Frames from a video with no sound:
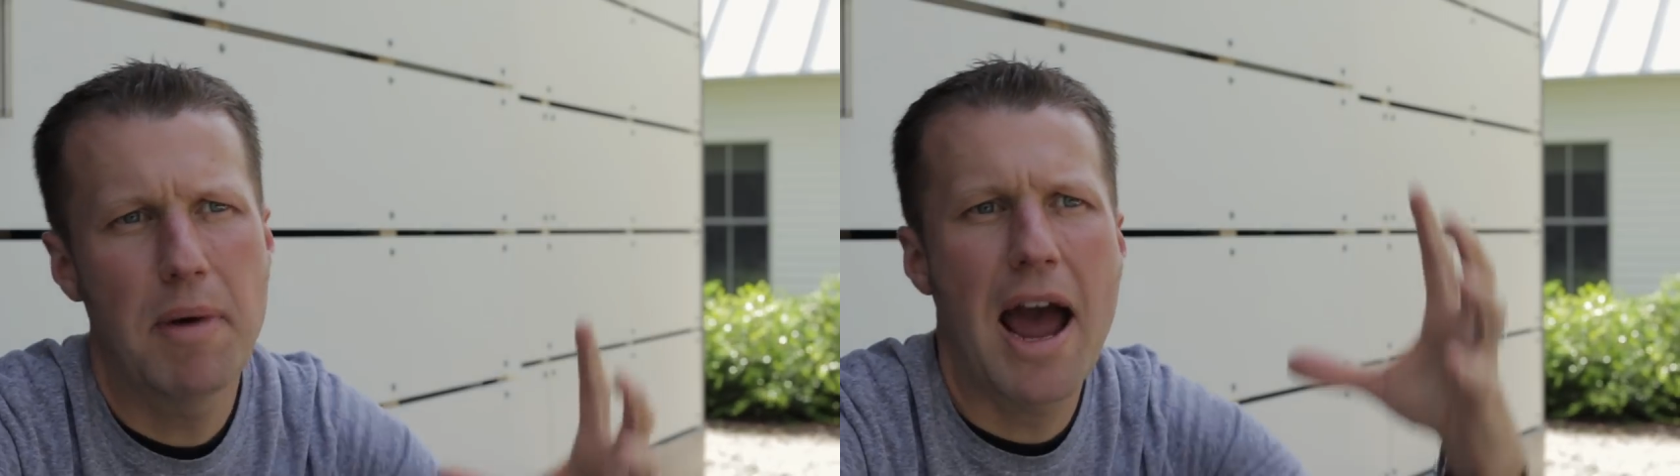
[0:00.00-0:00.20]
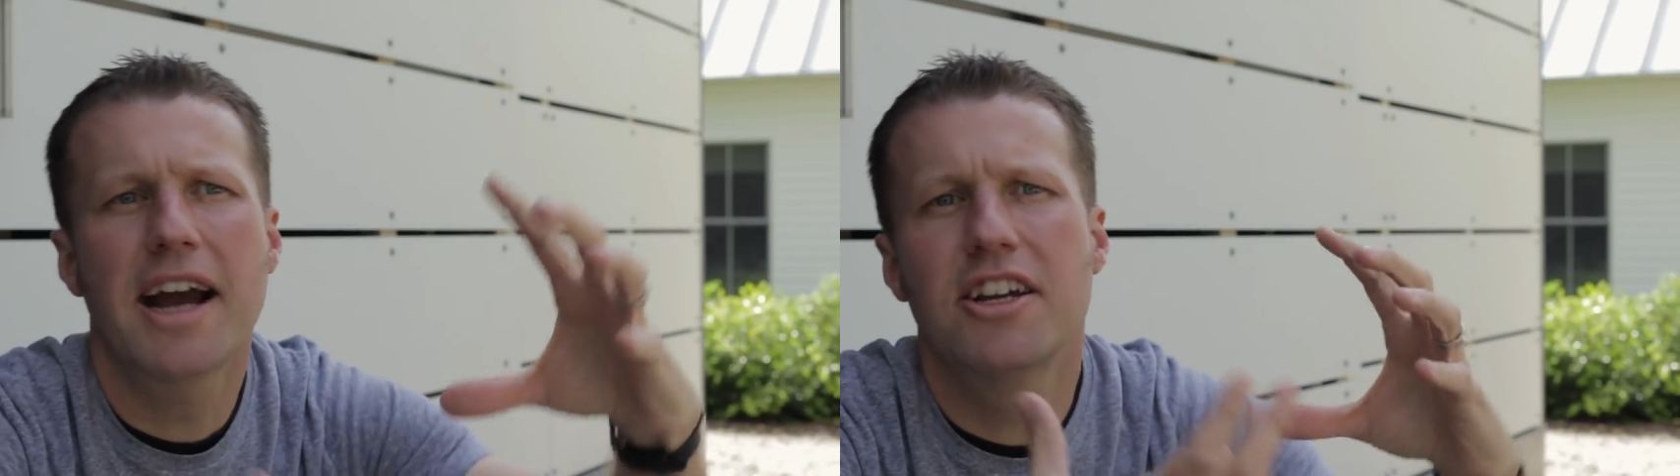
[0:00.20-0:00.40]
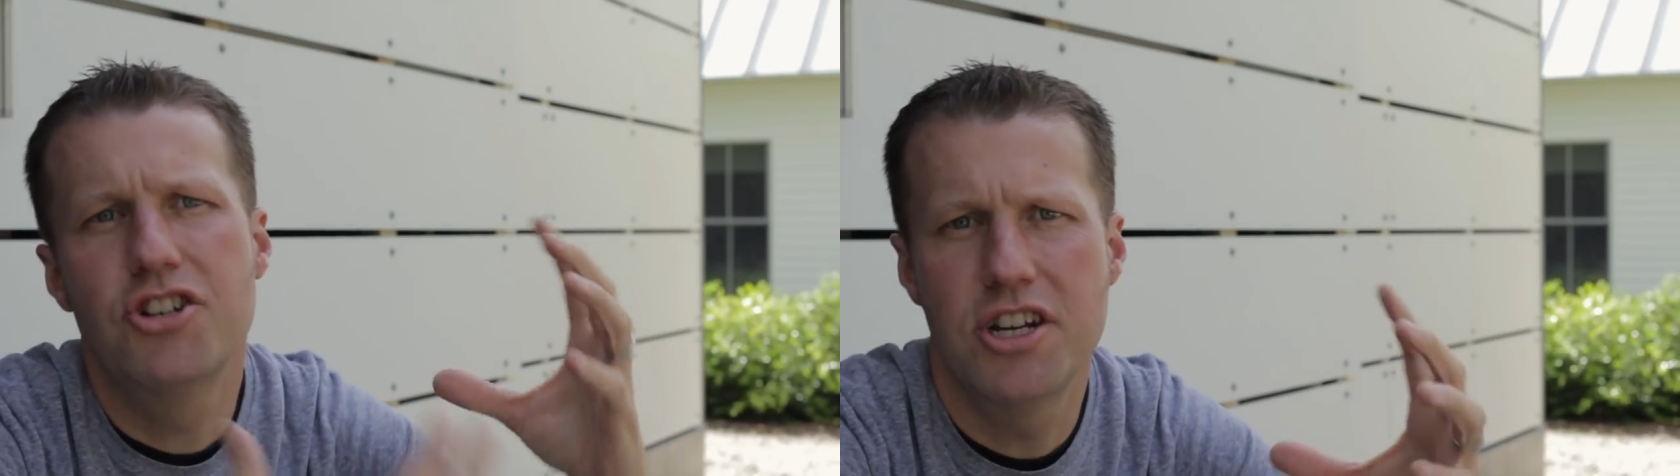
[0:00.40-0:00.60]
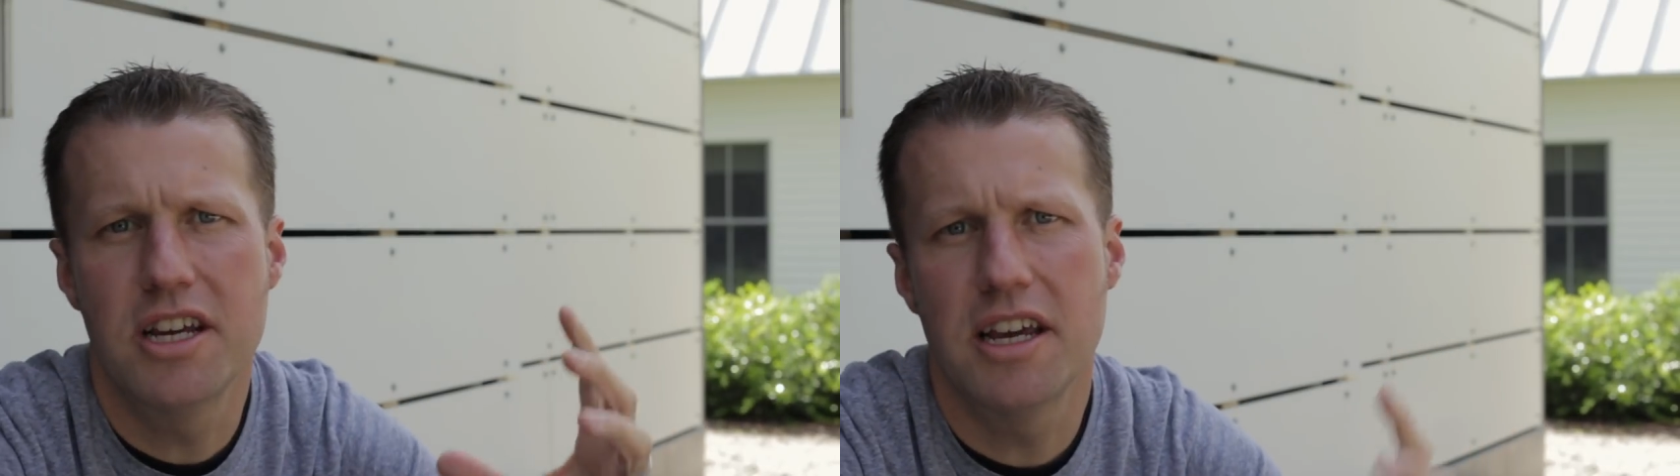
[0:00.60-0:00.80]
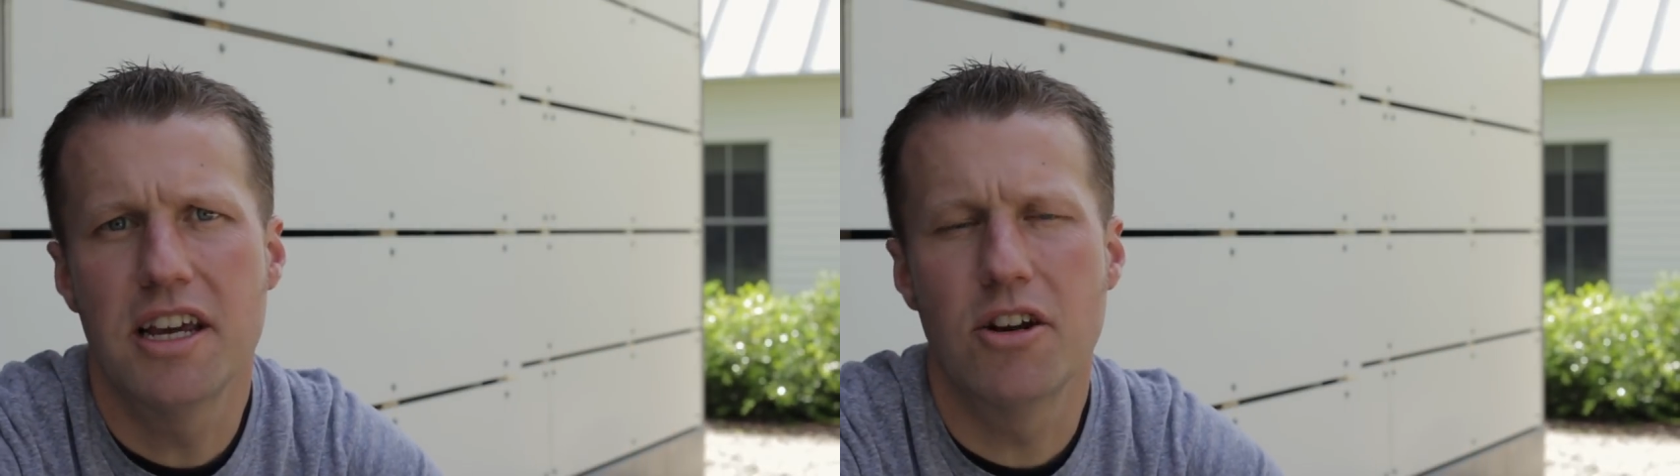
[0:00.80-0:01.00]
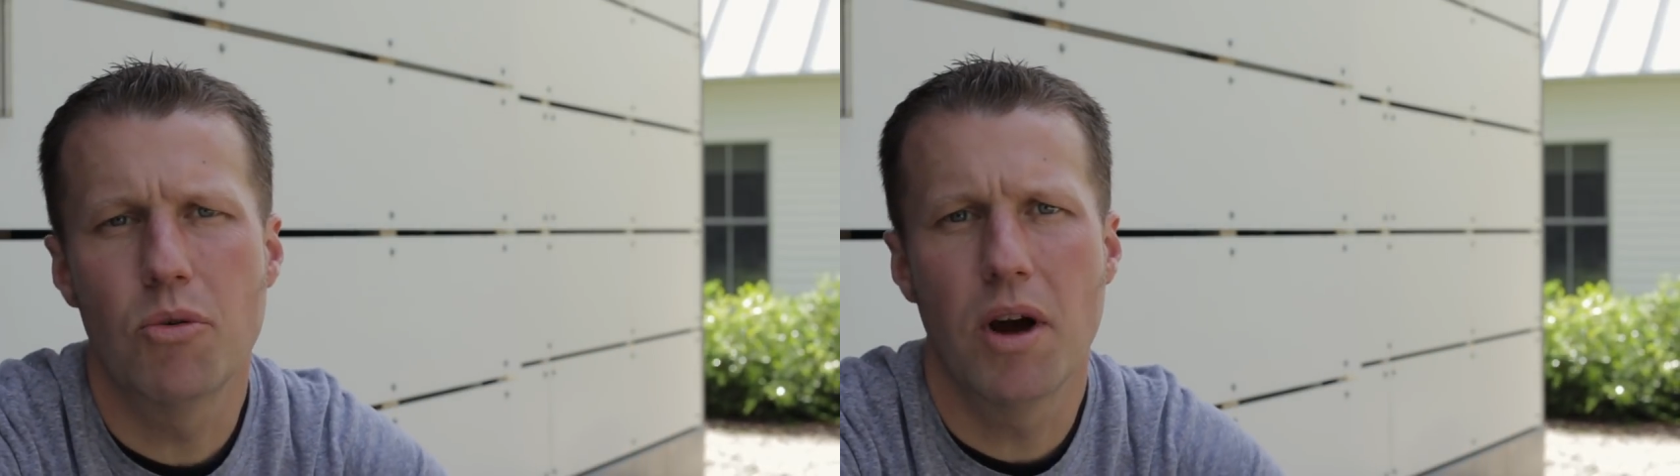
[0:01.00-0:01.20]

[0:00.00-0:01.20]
packaged it in a